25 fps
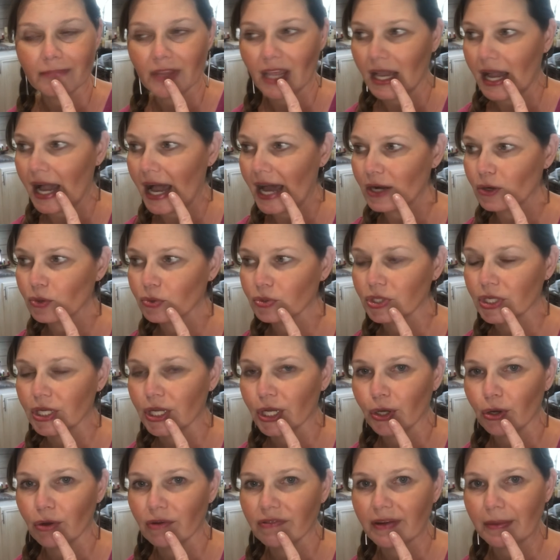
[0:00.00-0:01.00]
I don't
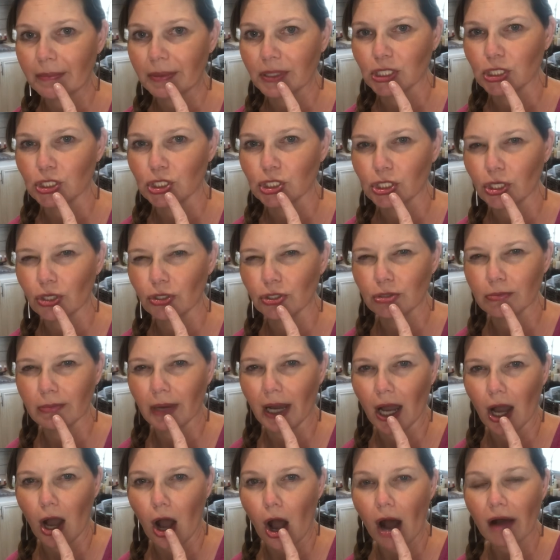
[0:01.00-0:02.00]
know if I'm going to show you
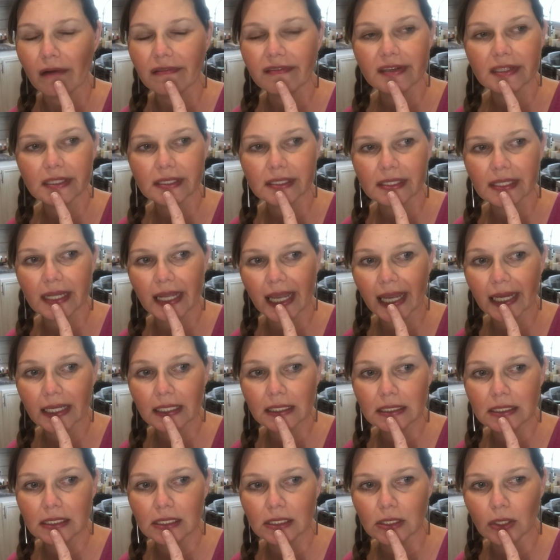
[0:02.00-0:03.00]
my office
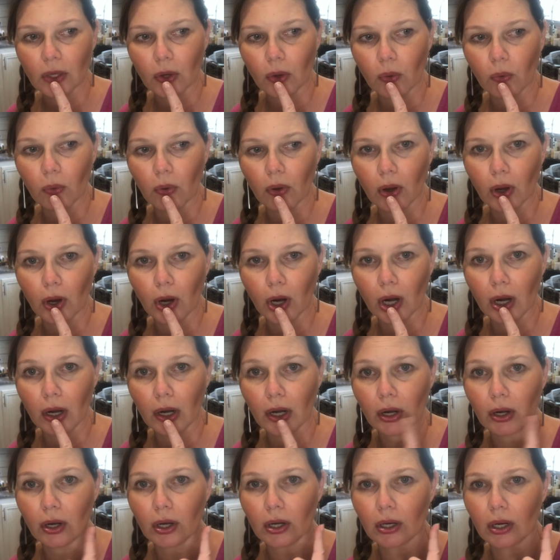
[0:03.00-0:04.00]
next
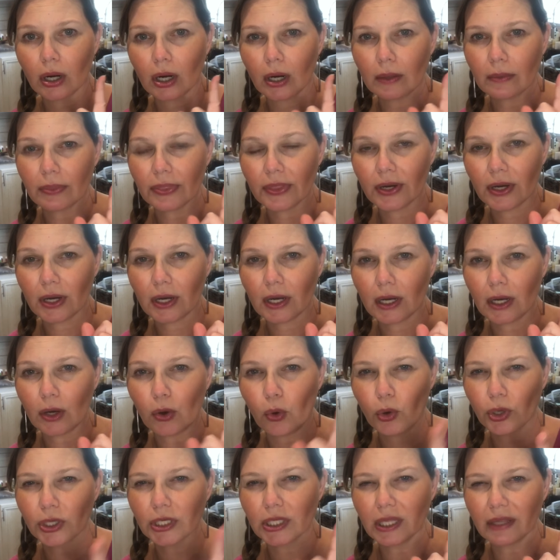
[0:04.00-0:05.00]
or the
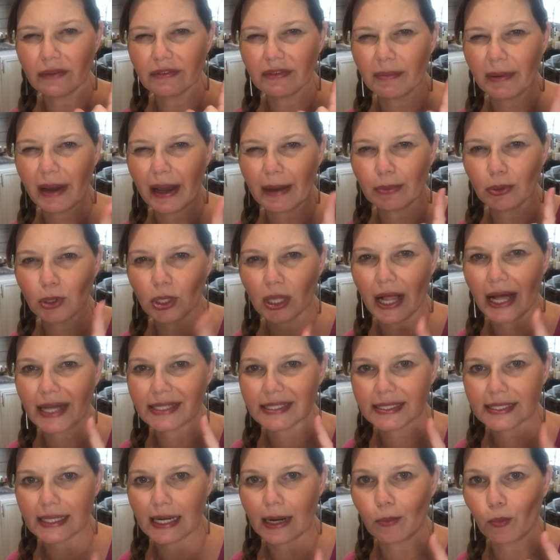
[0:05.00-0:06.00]
Oil of the Bible
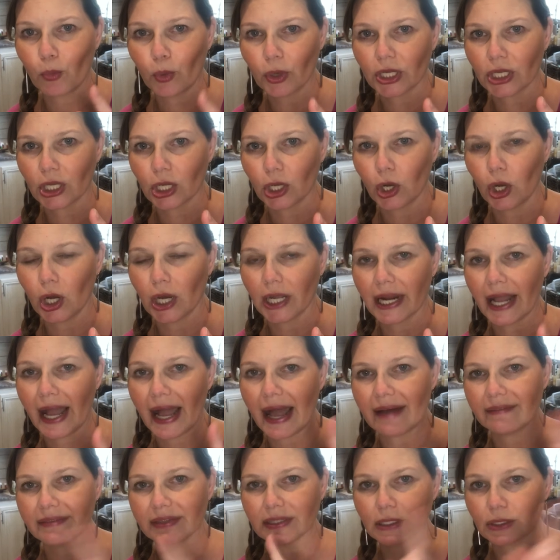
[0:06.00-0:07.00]
class that I'm working on. I
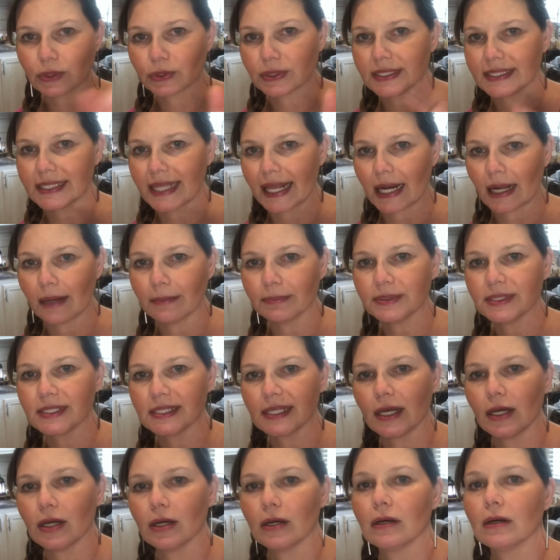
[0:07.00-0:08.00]
have a little setup,
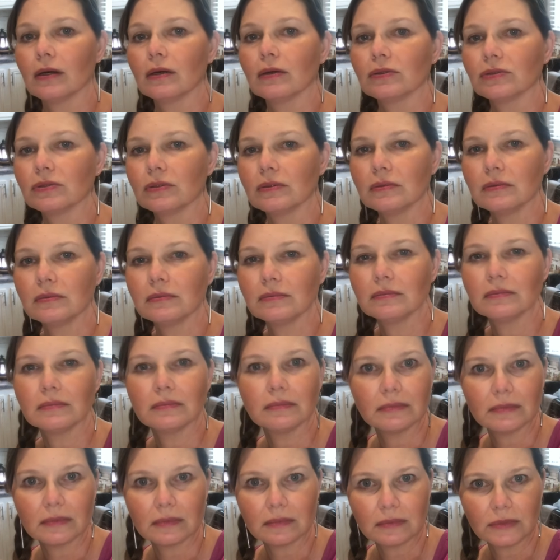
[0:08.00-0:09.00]
so
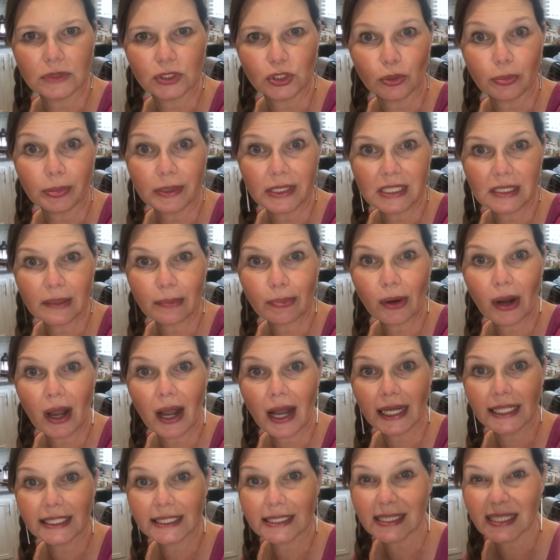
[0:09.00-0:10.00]
you'll be
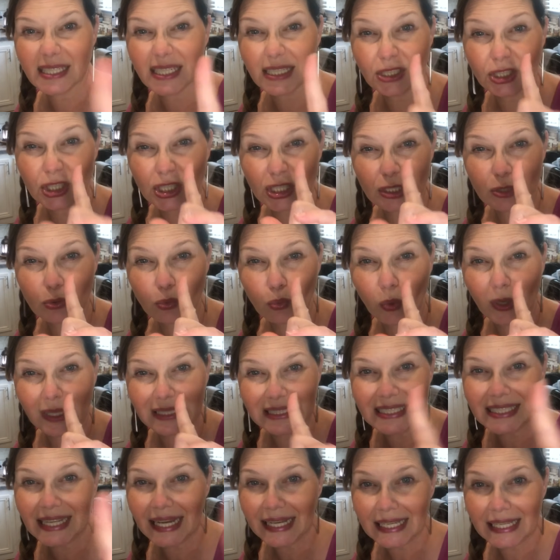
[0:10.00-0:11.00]
surprised in just 1
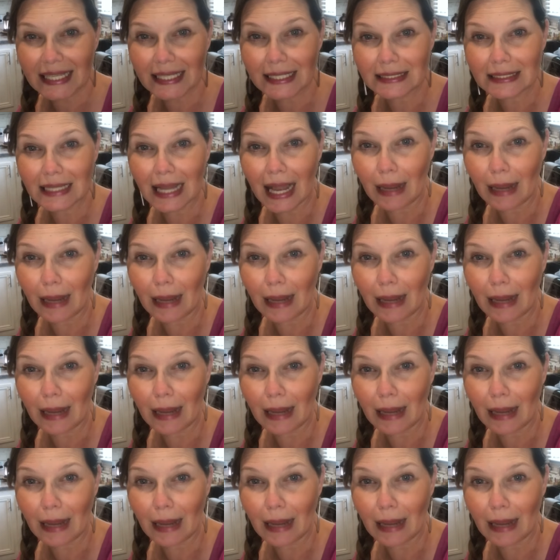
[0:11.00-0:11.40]
second, I